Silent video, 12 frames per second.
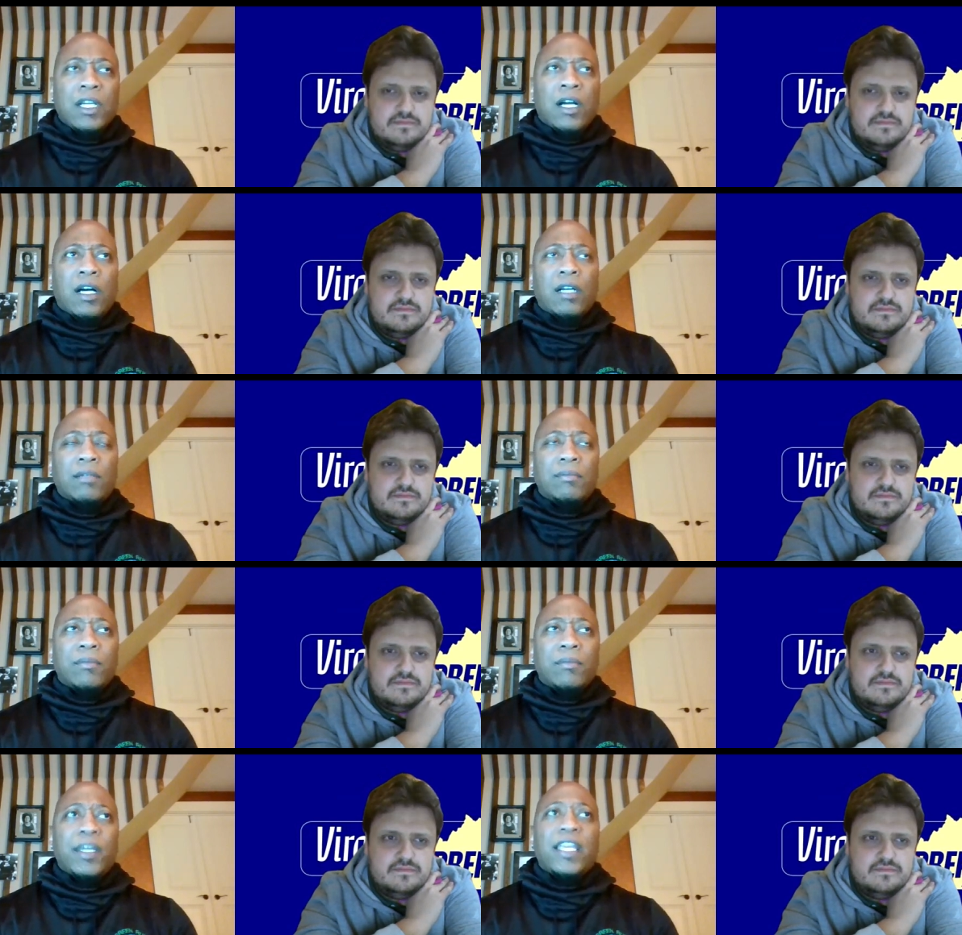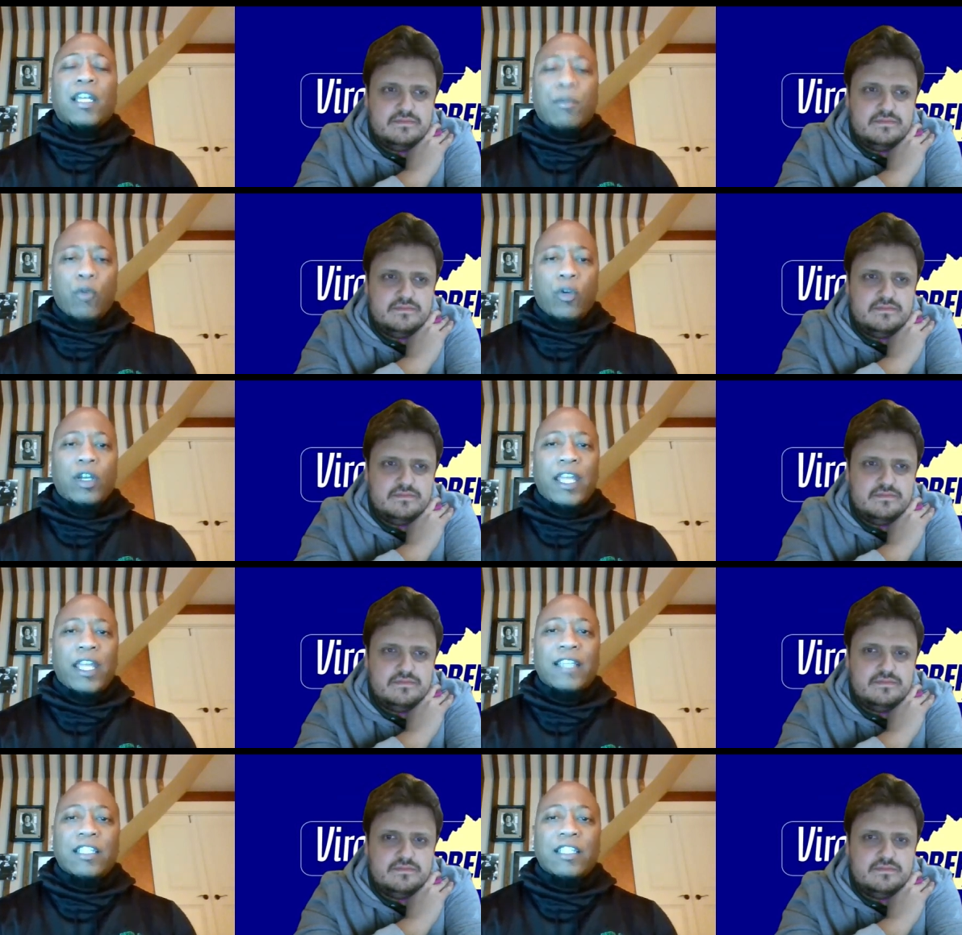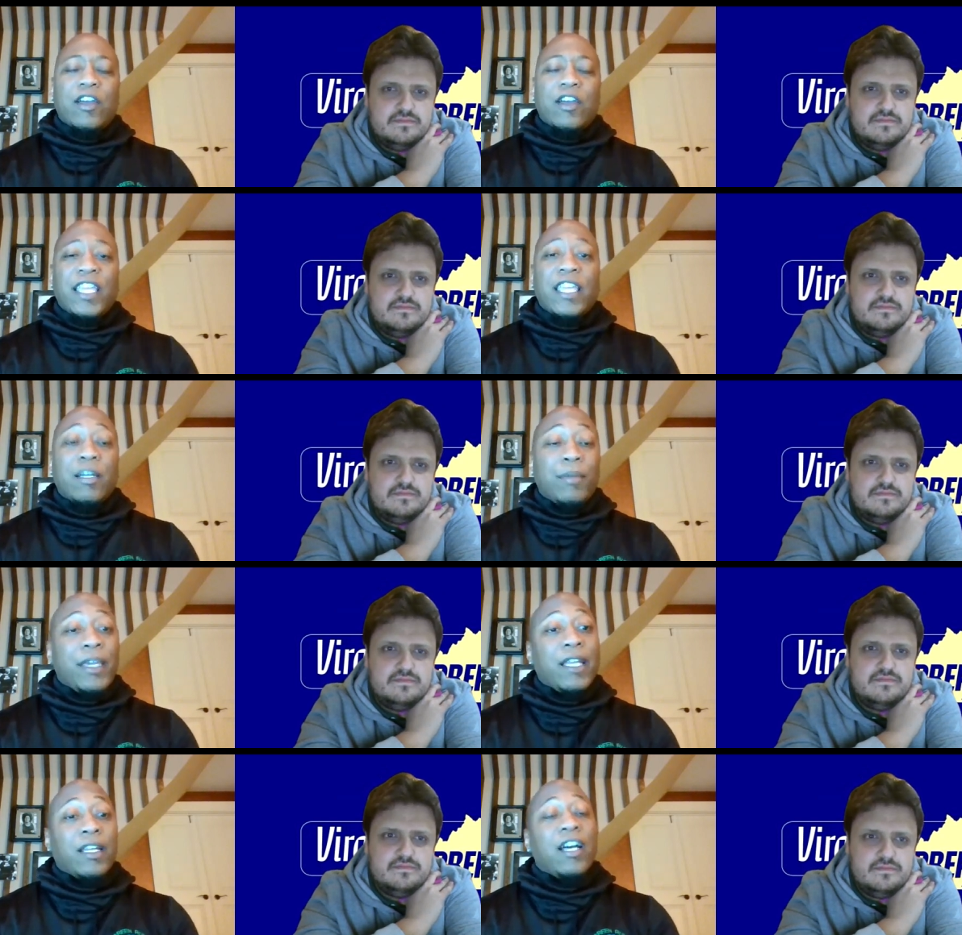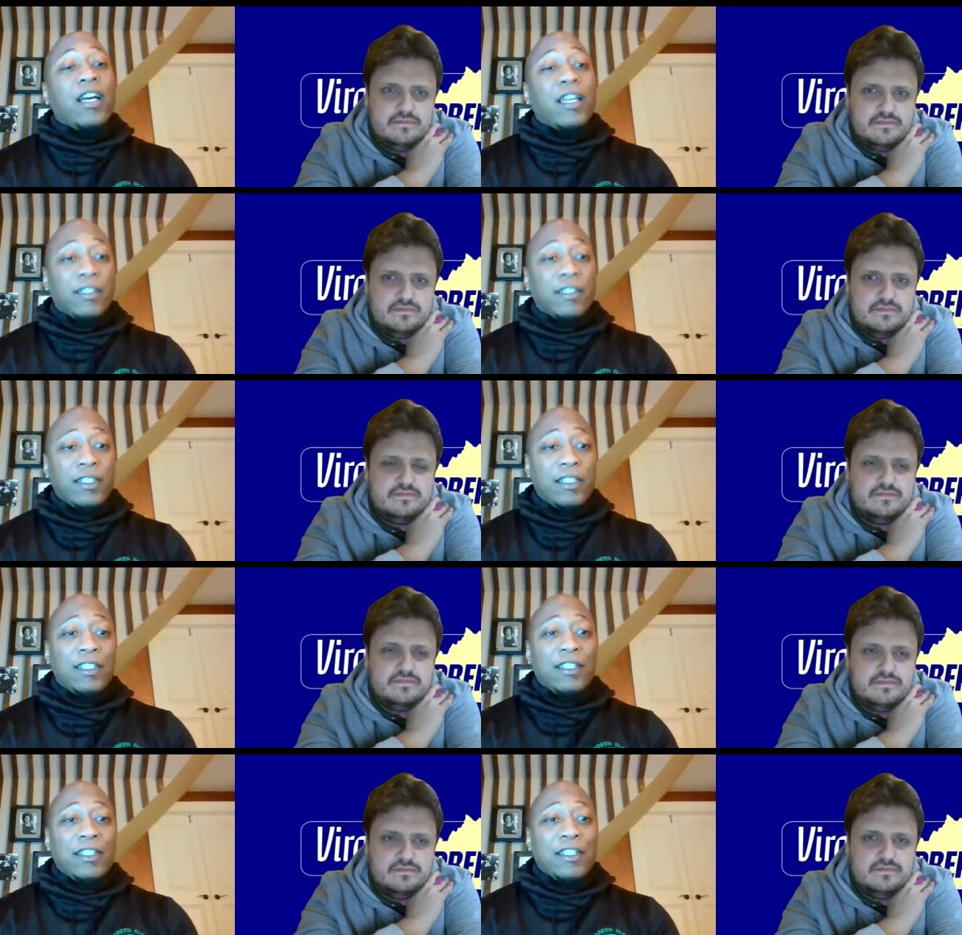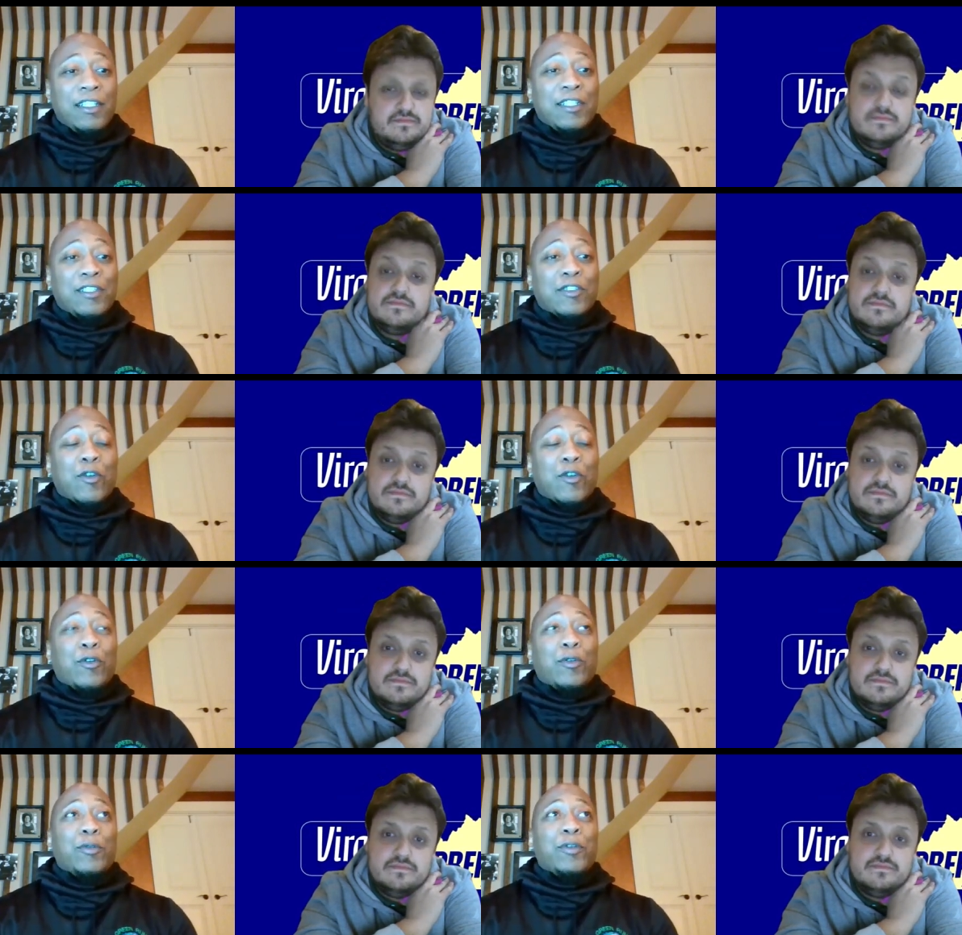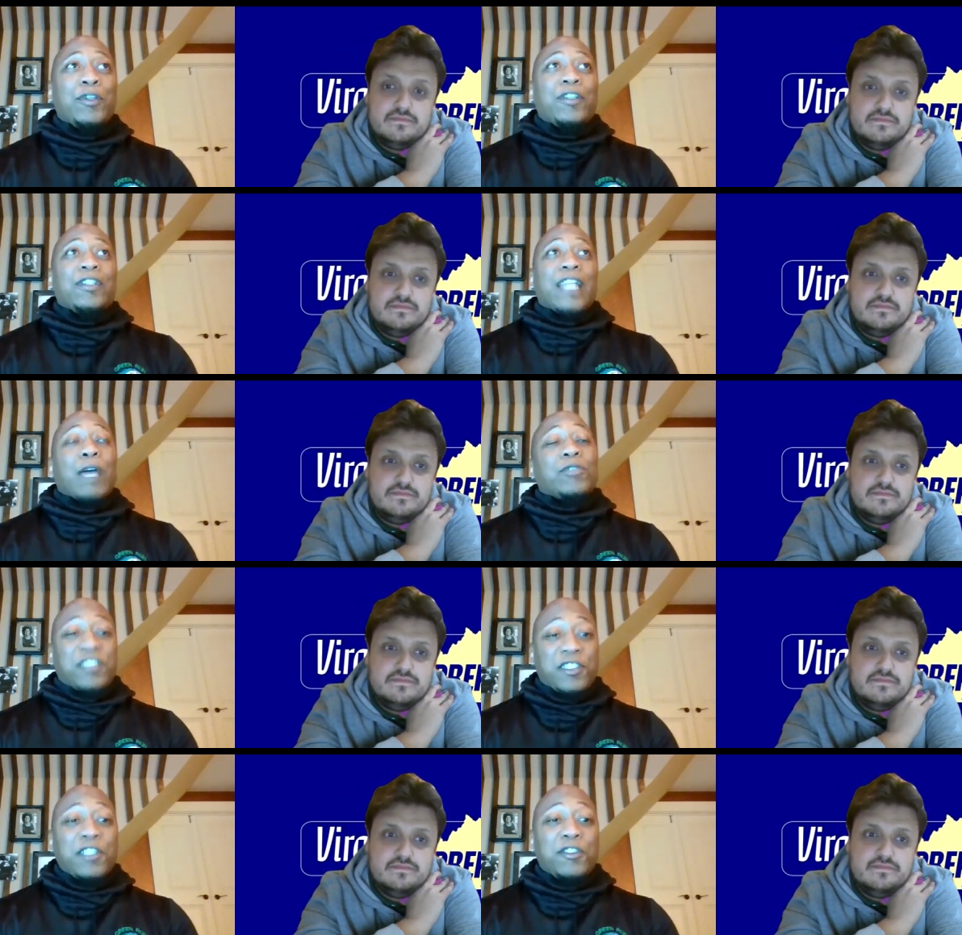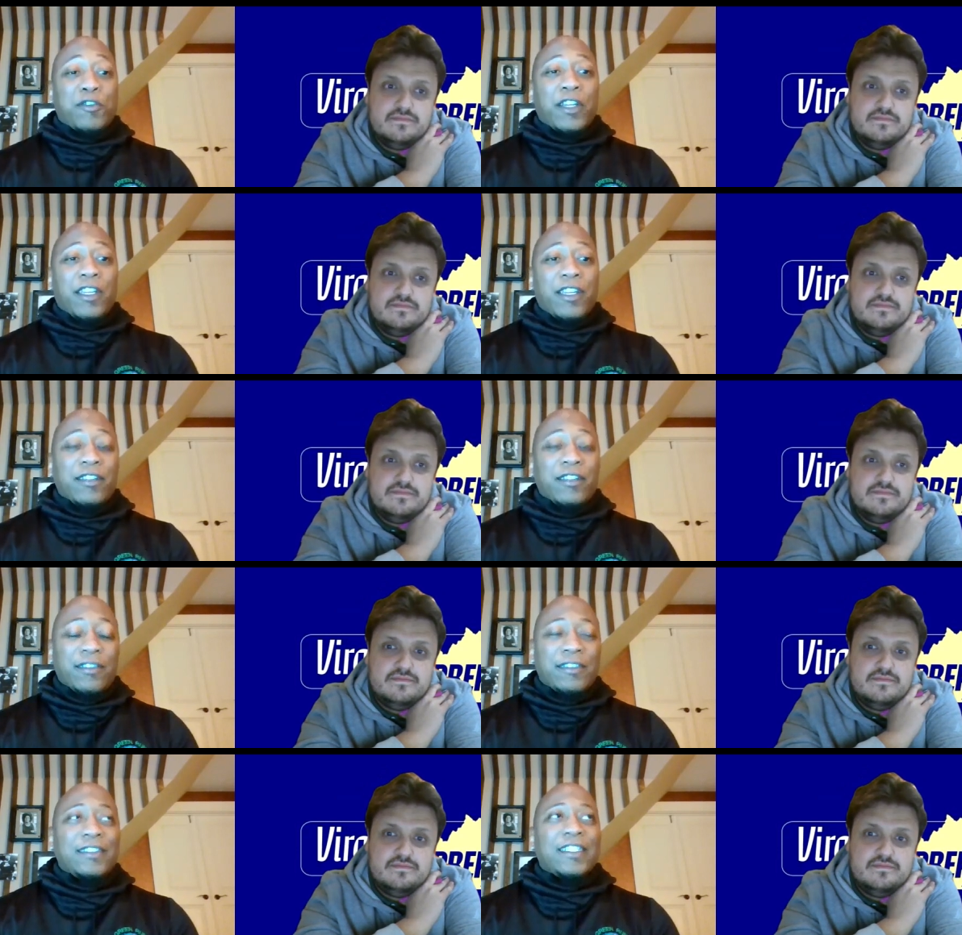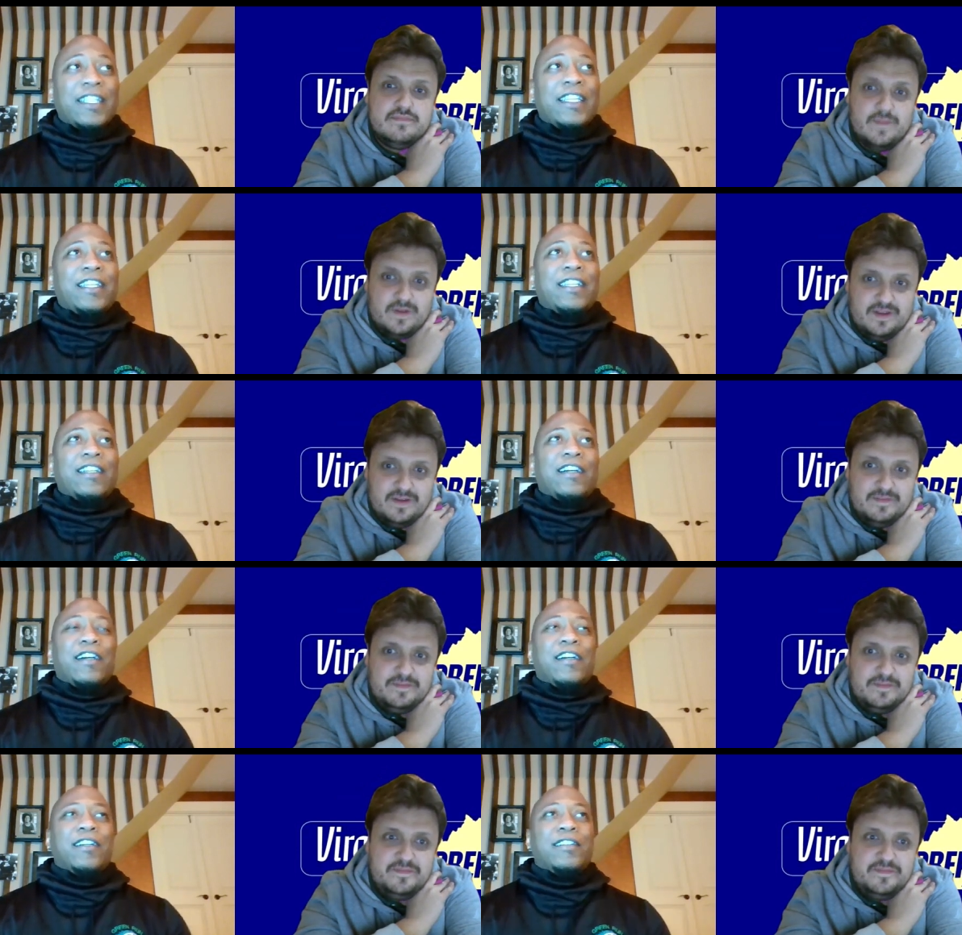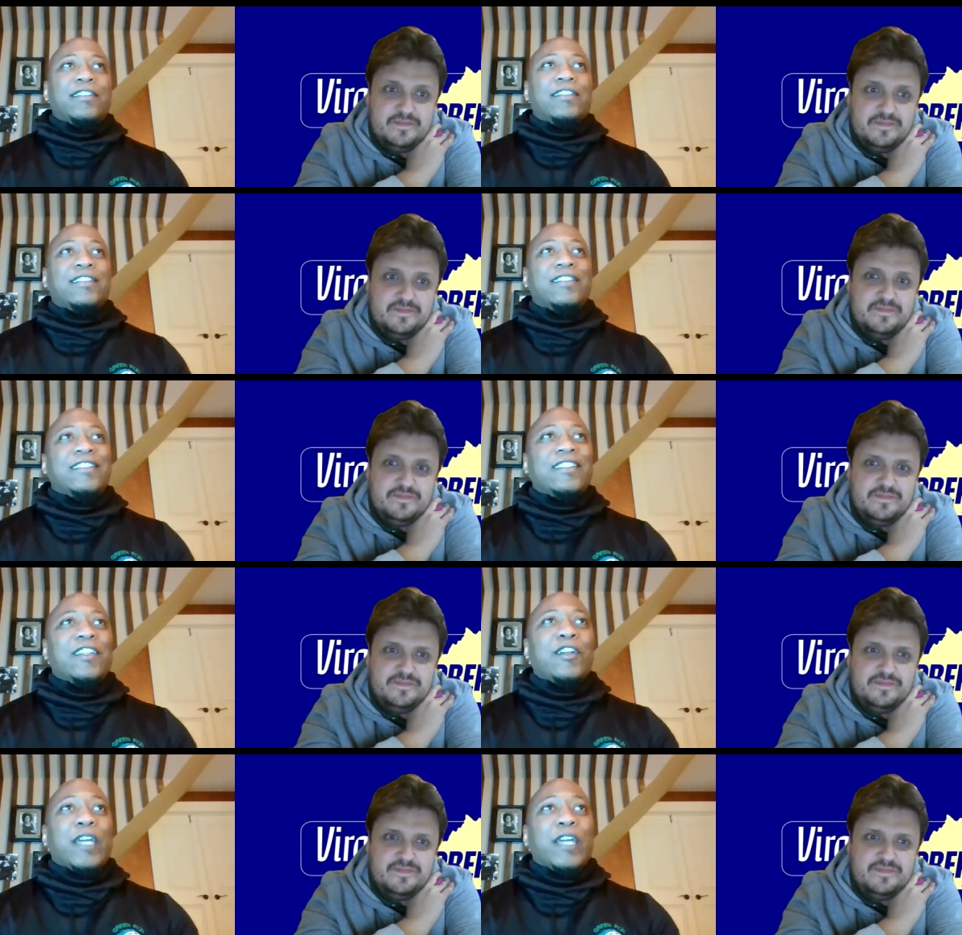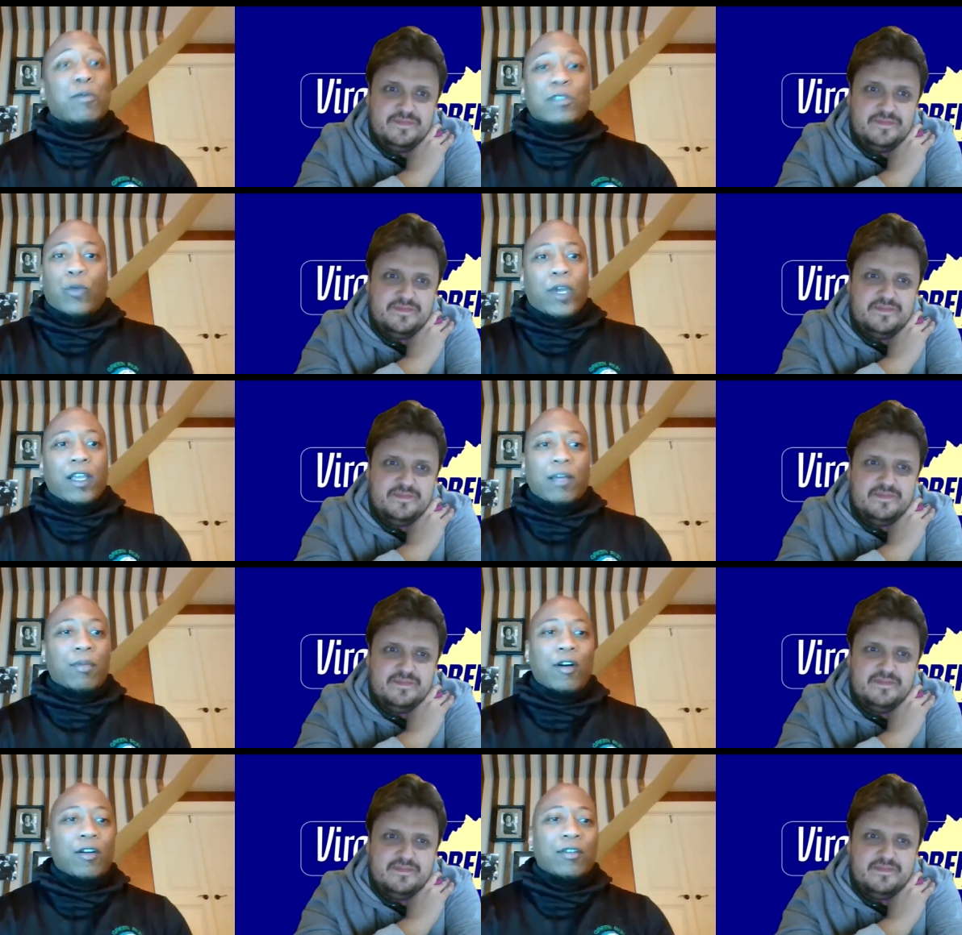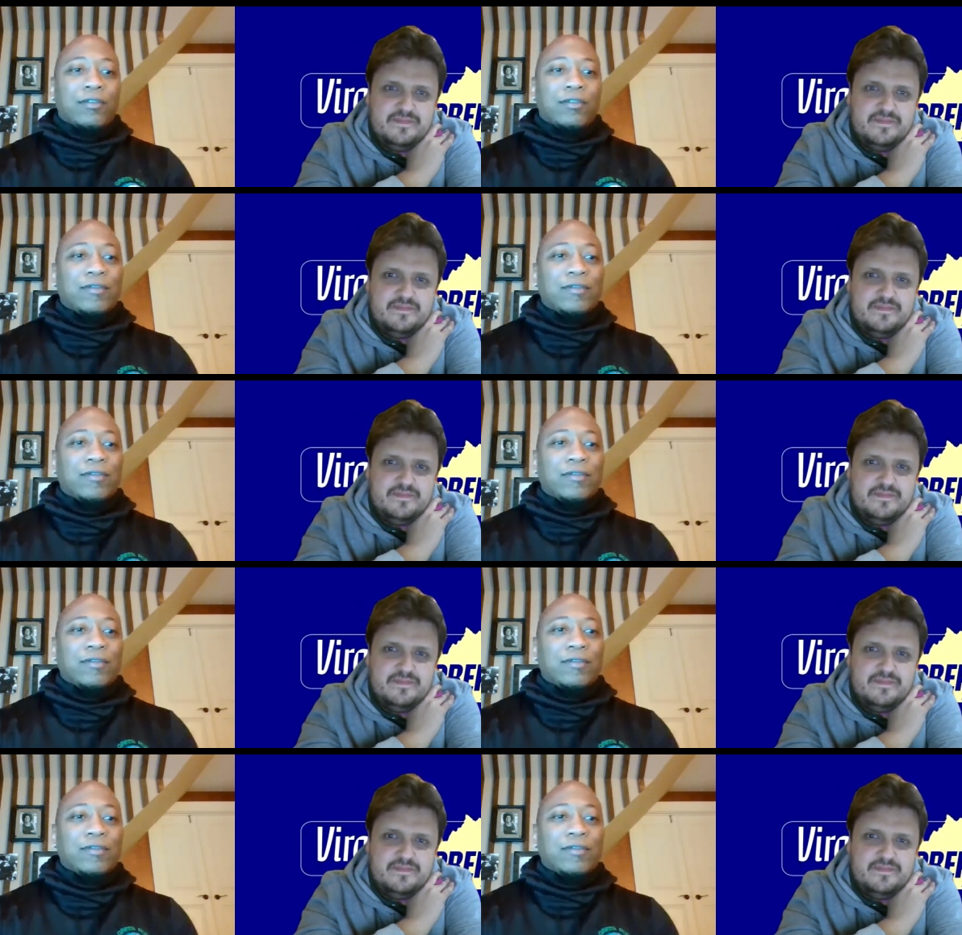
Speaker 1: But he ended up going to Lansdowne, and he ended up getting cut. So that was the 6th grade year. And, it was a wake-up call.